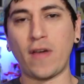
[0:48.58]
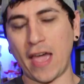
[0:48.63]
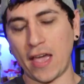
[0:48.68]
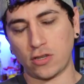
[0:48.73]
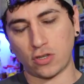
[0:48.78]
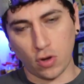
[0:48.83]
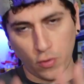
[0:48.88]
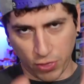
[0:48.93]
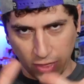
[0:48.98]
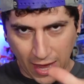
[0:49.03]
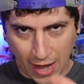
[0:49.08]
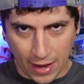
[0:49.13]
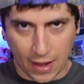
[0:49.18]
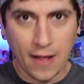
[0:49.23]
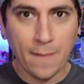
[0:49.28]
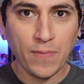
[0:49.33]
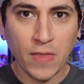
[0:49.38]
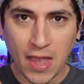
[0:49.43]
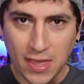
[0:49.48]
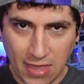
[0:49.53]
Okay, so think
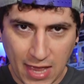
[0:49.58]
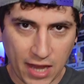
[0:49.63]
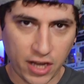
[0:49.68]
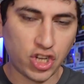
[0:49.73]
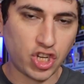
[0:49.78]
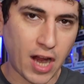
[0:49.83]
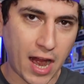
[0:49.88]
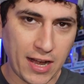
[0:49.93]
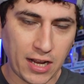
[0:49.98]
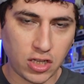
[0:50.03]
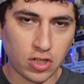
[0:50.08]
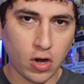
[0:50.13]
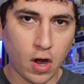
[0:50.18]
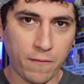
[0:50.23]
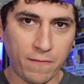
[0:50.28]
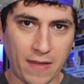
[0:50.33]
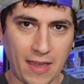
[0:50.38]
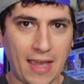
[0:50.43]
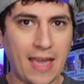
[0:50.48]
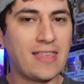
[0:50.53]
Shiny
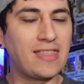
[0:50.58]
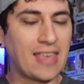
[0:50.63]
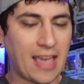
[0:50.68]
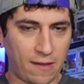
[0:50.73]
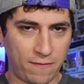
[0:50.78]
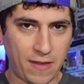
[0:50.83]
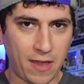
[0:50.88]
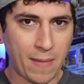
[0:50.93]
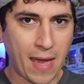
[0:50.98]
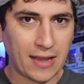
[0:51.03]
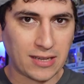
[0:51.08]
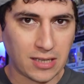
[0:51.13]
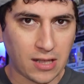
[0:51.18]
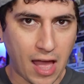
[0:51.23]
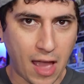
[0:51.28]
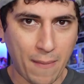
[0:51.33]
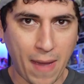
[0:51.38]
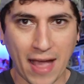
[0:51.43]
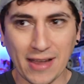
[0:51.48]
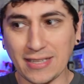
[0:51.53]
Star V, think VMAX
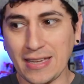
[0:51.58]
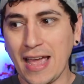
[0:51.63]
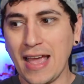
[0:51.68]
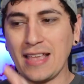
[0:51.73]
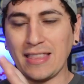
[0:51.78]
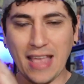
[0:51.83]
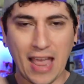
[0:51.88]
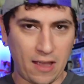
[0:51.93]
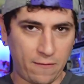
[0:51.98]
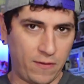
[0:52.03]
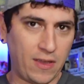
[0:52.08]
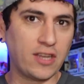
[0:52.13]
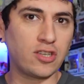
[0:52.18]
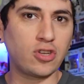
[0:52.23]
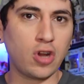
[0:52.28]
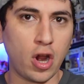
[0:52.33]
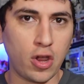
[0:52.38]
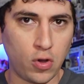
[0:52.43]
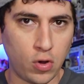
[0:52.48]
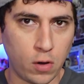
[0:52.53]
Climax, think
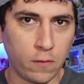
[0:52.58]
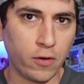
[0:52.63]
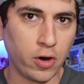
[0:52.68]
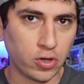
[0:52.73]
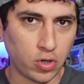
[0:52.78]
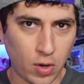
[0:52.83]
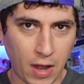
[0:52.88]
V-Star Universe.